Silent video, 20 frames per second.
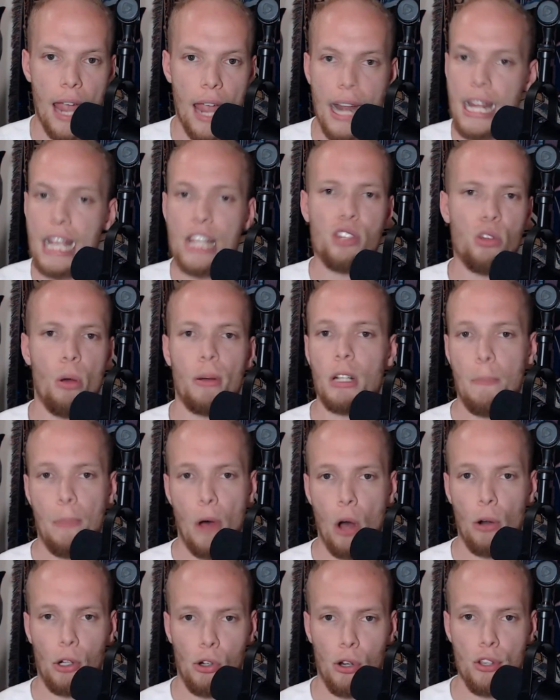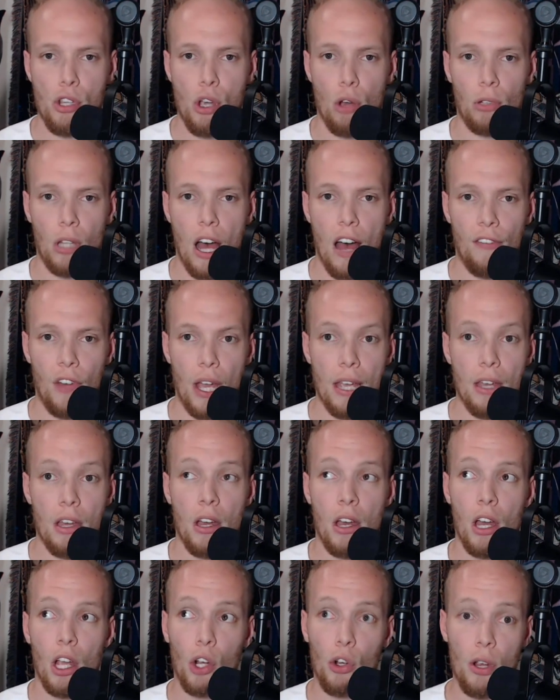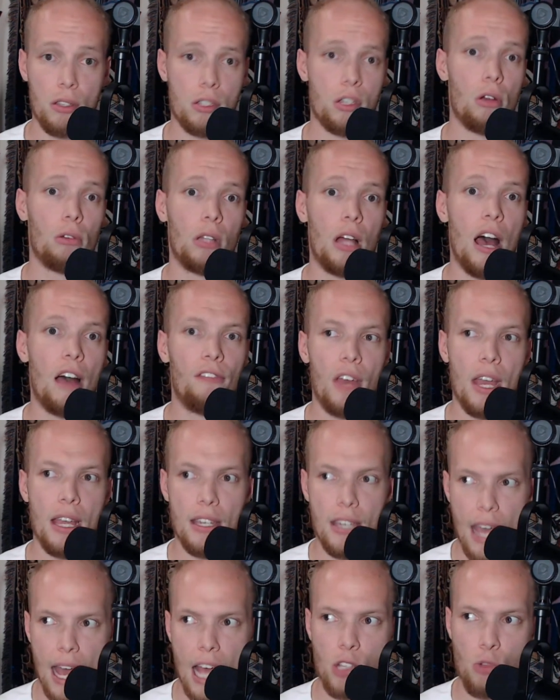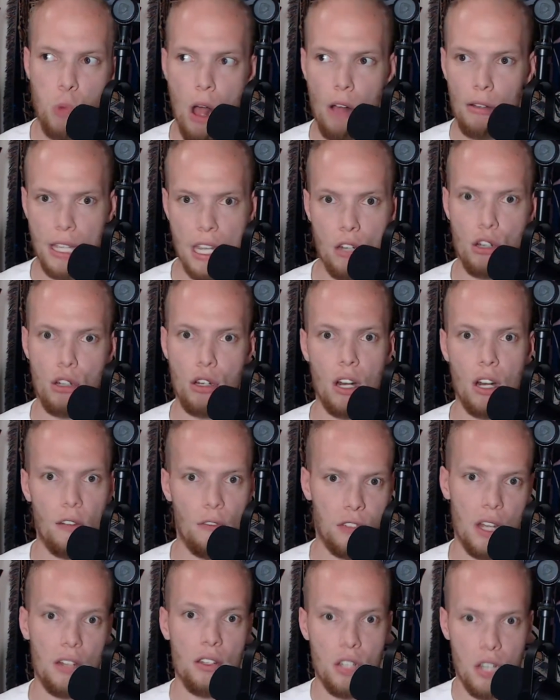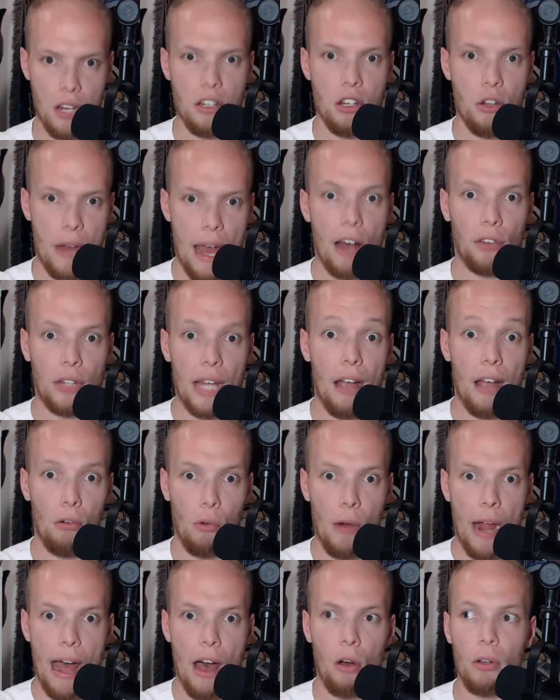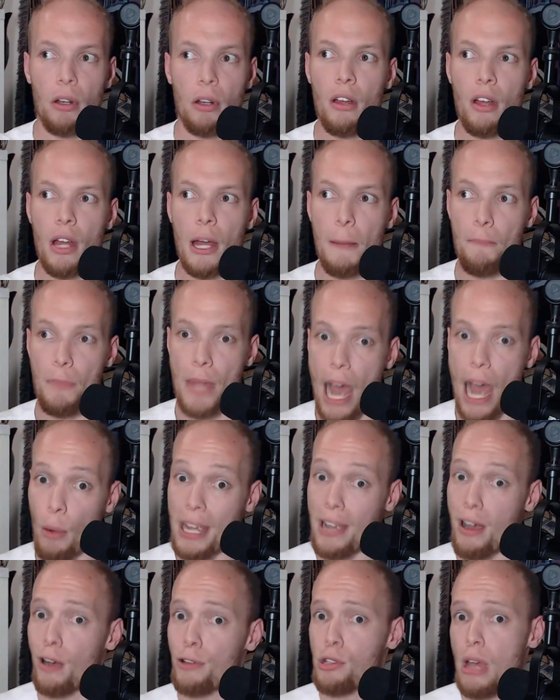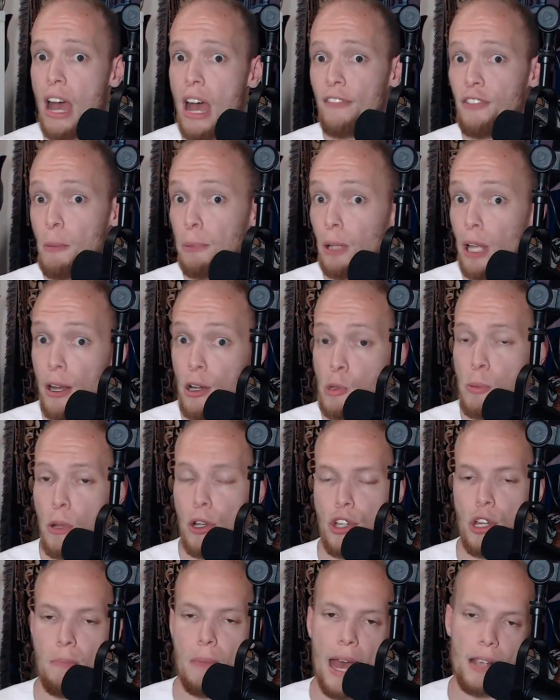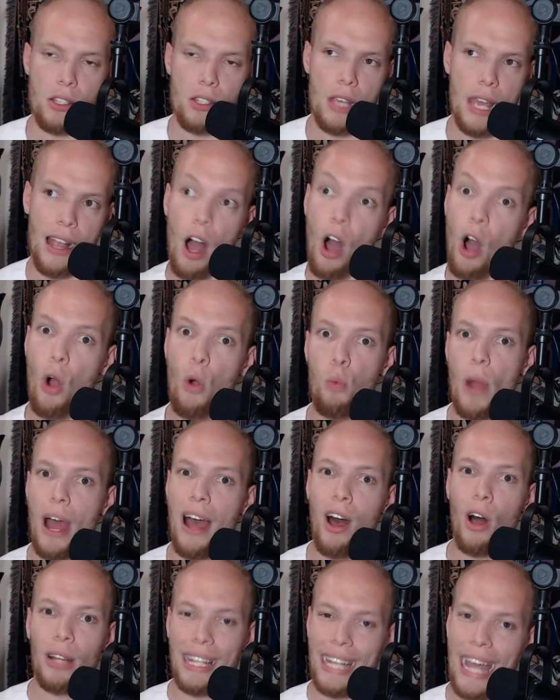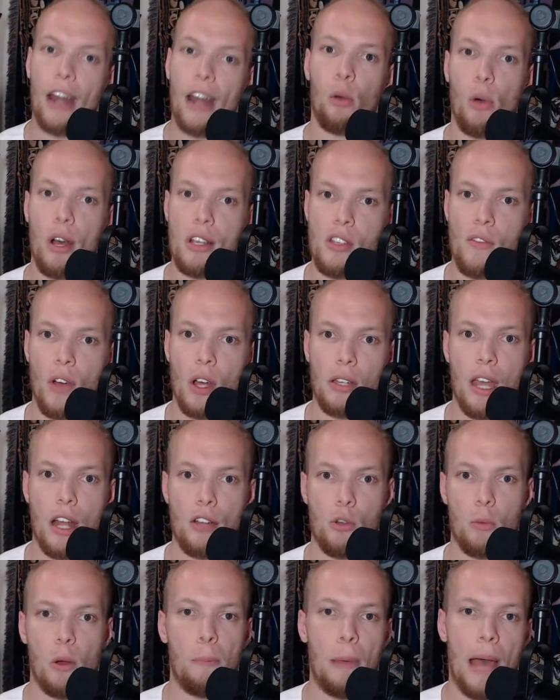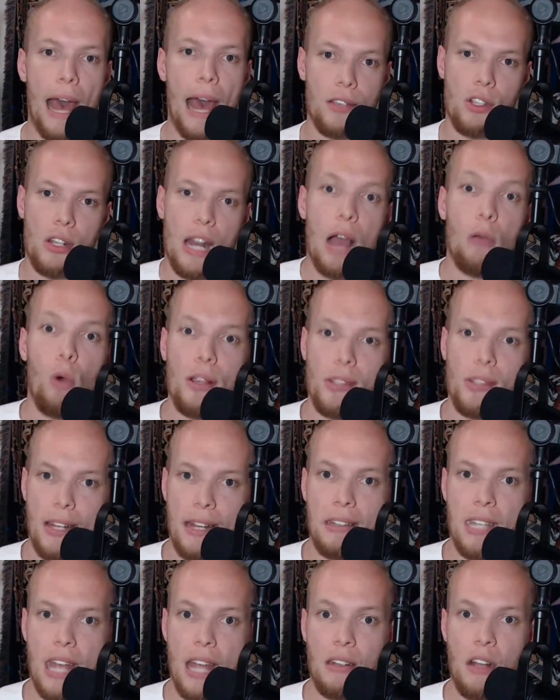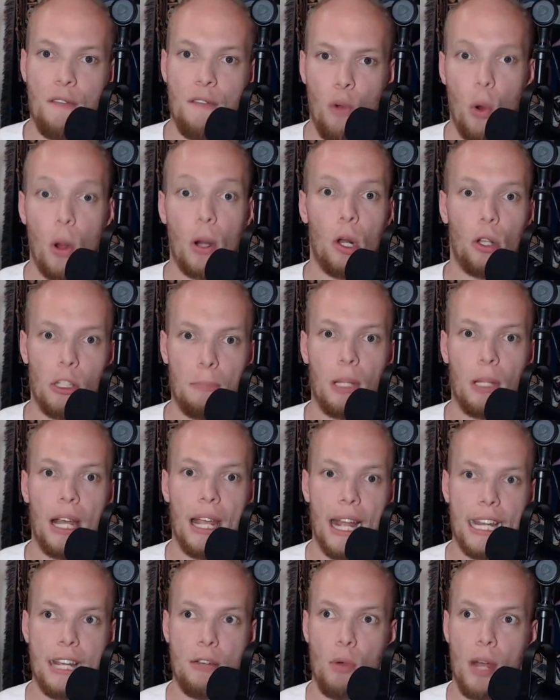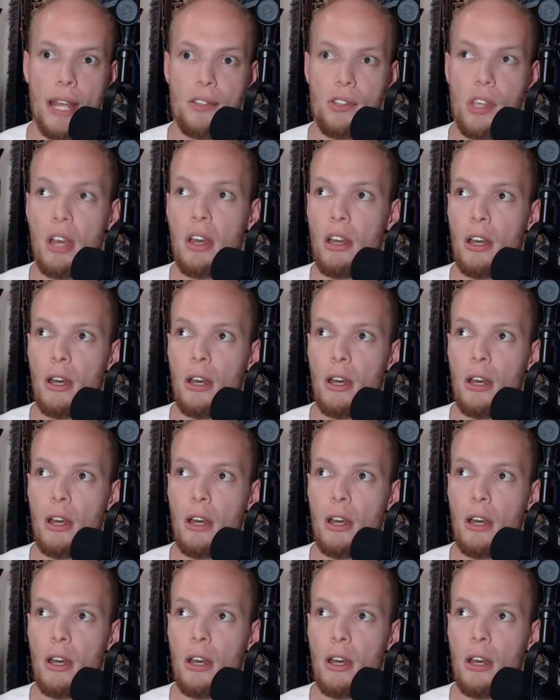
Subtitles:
And he's throwing the ball to Chris Olave. Chris Olave, yes, while he should have continued out that route, now we also have the players pushing back saying, oh, well, it kind of was an uncatchable pass and I wasn't intended for it on the play anyways.